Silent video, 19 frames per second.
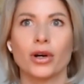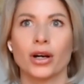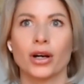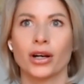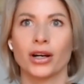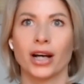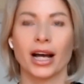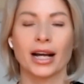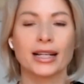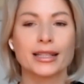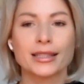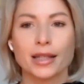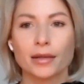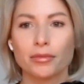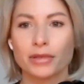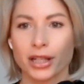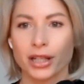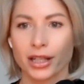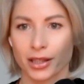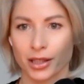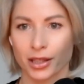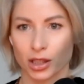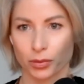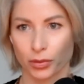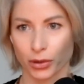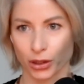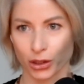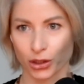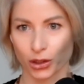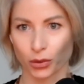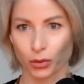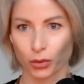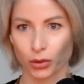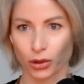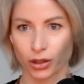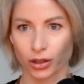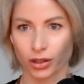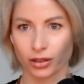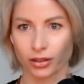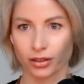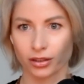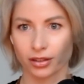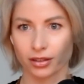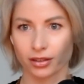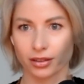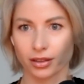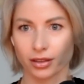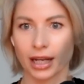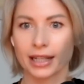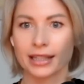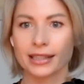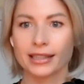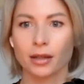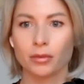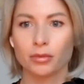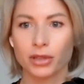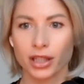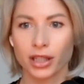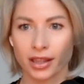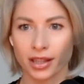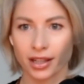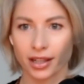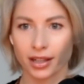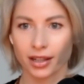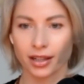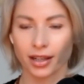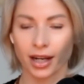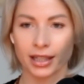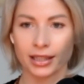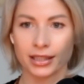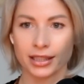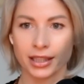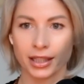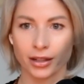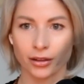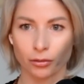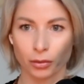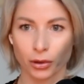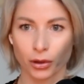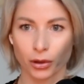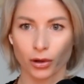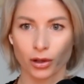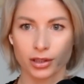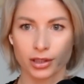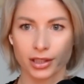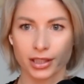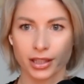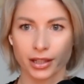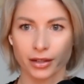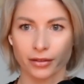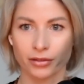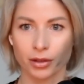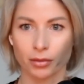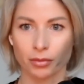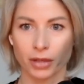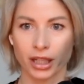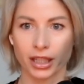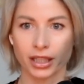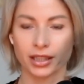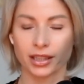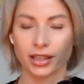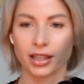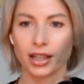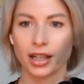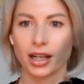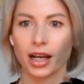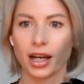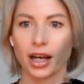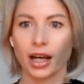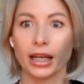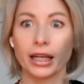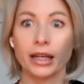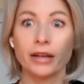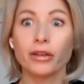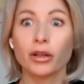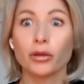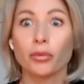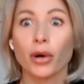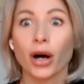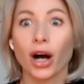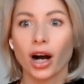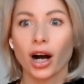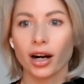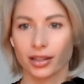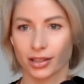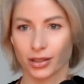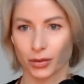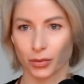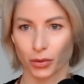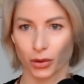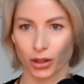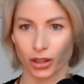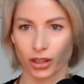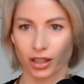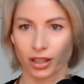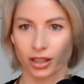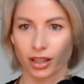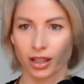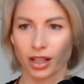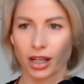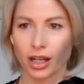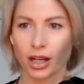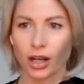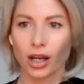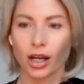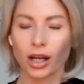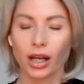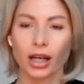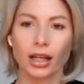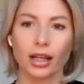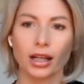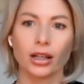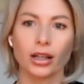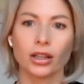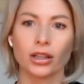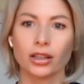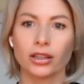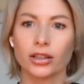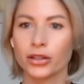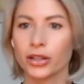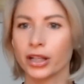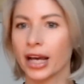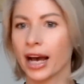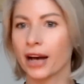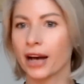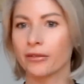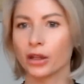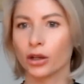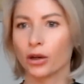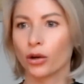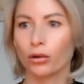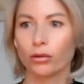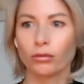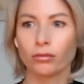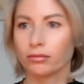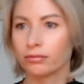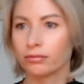accepting the spiritual world, accepting the idea of porosity of the mind, even parts work. Do you have your